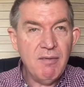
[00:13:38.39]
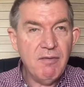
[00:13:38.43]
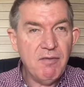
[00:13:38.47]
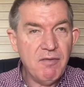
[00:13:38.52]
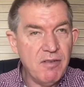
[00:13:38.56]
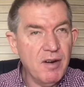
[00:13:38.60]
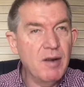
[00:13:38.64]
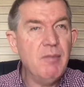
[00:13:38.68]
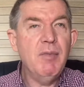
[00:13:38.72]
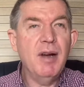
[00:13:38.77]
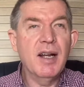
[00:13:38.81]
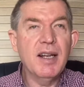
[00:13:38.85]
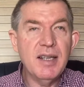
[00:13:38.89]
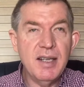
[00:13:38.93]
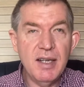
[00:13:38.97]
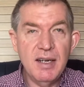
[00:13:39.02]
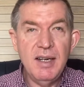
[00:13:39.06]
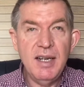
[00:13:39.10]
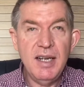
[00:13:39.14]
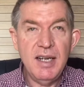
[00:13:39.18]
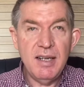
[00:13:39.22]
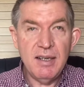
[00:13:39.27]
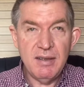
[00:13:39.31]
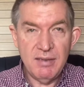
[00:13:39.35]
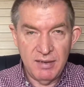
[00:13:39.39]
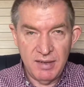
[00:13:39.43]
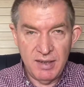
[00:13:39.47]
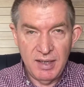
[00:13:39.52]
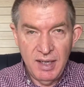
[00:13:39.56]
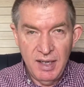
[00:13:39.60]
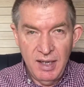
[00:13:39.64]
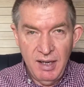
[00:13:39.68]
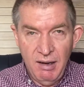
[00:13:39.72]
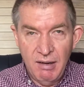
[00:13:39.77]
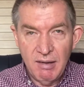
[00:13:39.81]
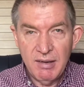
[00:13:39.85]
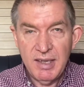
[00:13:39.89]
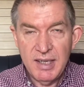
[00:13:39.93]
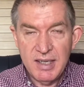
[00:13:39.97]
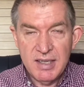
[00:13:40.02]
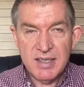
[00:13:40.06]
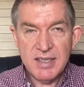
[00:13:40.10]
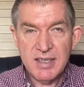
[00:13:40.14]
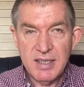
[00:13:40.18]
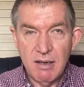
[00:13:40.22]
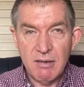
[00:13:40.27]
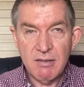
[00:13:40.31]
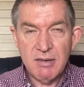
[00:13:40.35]
from underneath on the
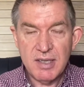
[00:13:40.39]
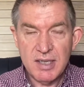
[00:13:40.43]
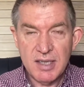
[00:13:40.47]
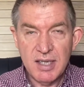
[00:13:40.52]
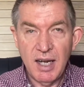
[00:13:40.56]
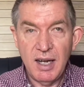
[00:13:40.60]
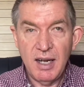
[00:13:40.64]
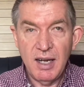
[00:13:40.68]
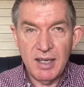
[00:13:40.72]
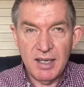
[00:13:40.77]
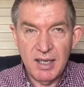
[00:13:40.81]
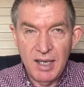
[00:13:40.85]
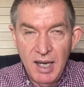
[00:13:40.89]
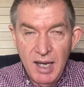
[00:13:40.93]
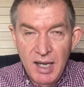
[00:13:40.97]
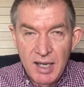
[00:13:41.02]
south side.